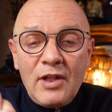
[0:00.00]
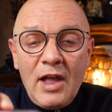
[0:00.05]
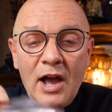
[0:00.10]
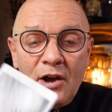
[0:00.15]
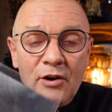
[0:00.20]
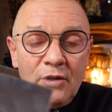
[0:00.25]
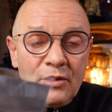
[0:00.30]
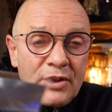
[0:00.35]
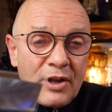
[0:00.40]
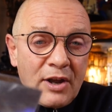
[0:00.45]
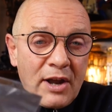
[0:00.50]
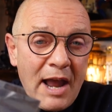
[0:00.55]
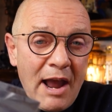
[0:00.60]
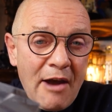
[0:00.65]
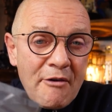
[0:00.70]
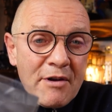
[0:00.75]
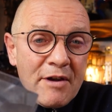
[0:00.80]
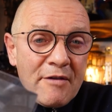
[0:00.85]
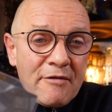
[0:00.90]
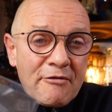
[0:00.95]
I also
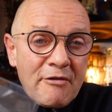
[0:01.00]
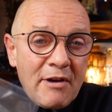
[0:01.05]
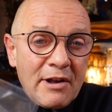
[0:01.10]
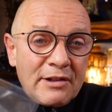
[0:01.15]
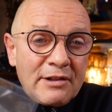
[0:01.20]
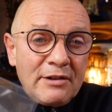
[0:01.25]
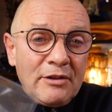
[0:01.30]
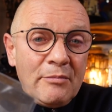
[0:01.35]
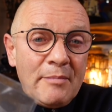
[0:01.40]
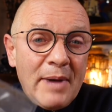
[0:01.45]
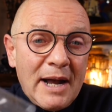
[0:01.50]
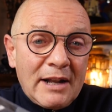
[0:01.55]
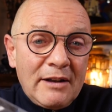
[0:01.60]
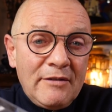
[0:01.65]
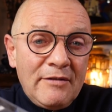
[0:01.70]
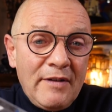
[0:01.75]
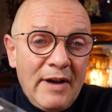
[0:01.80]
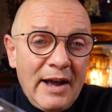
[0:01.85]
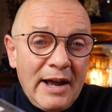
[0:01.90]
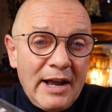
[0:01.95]
carry a Fresnel
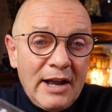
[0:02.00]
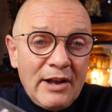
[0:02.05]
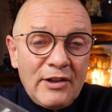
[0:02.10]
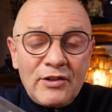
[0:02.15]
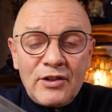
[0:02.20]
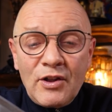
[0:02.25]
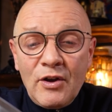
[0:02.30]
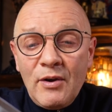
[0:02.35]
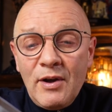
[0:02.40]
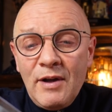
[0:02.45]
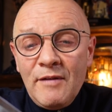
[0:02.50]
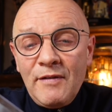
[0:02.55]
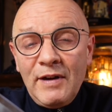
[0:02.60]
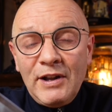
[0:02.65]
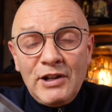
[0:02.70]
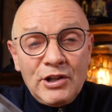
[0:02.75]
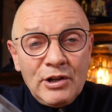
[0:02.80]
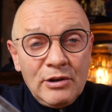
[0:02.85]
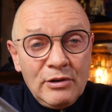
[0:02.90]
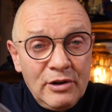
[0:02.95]
magnifier, so if I
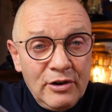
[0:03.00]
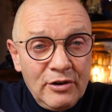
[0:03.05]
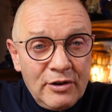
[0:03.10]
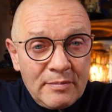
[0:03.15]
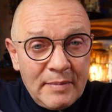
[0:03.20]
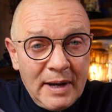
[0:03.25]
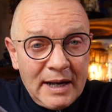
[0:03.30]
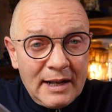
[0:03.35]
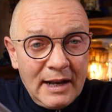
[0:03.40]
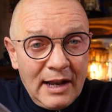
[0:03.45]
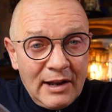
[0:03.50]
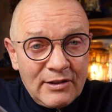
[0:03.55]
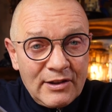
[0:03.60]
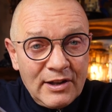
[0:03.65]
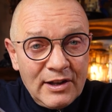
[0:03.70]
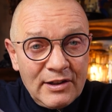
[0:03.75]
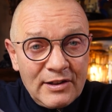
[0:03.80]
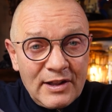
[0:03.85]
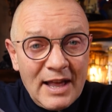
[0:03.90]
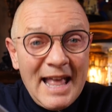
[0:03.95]
do lose my
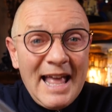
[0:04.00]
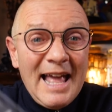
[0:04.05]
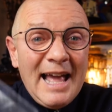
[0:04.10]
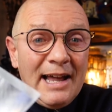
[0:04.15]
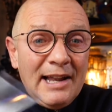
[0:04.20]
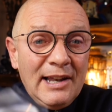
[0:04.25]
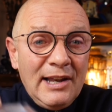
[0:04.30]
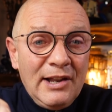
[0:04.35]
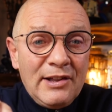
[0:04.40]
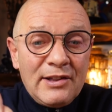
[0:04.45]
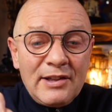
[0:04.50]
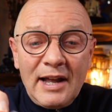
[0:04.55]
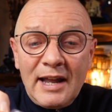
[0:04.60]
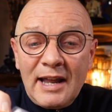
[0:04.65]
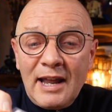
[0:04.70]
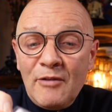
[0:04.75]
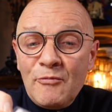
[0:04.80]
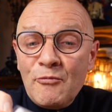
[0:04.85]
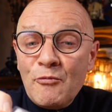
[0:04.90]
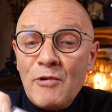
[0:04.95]
glasses, at least I
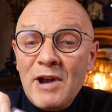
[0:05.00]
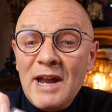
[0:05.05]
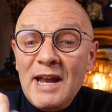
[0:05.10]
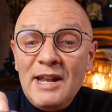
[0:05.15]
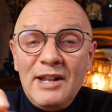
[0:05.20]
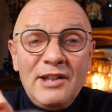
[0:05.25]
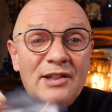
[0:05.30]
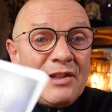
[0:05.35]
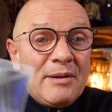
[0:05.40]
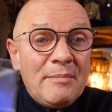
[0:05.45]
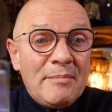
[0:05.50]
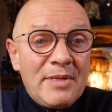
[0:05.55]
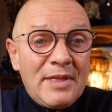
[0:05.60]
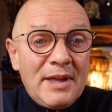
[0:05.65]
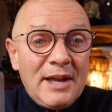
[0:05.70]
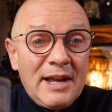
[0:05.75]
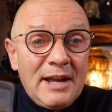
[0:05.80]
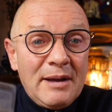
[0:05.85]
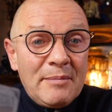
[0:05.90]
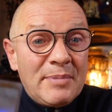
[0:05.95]
can read
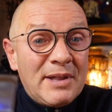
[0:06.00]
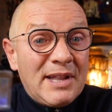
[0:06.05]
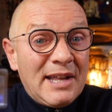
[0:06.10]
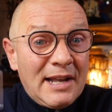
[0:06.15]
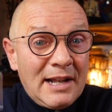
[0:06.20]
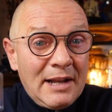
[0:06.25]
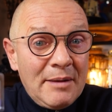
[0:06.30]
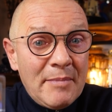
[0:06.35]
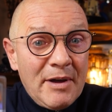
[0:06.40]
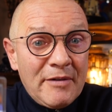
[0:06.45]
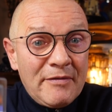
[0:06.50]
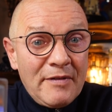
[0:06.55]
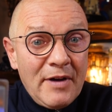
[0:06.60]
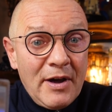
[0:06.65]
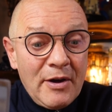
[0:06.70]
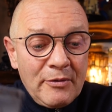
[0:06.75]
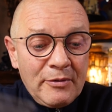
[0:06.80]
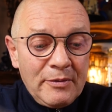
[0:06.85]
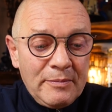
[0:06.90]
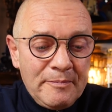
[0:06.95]
something, particularly my
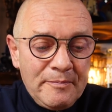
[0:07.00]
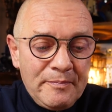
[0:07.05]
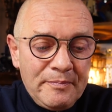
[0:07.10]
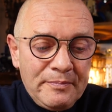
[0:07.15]
phone.